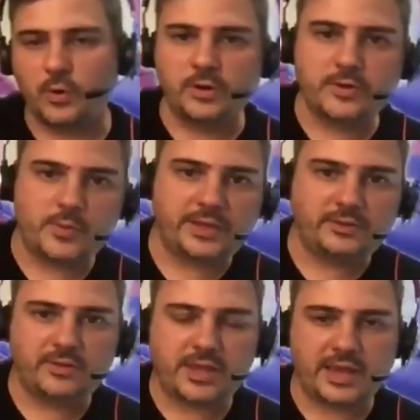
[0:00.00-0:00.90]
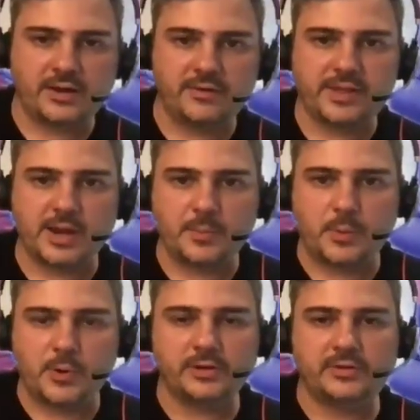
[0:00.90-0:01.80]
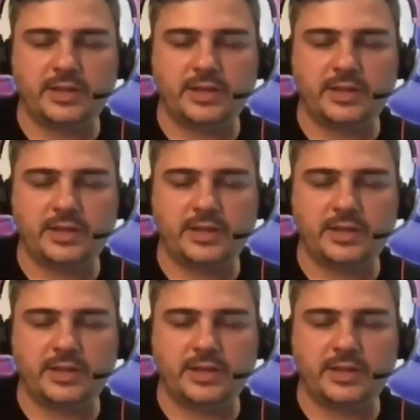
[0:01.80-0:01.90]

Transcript: all the way to the end of the airport.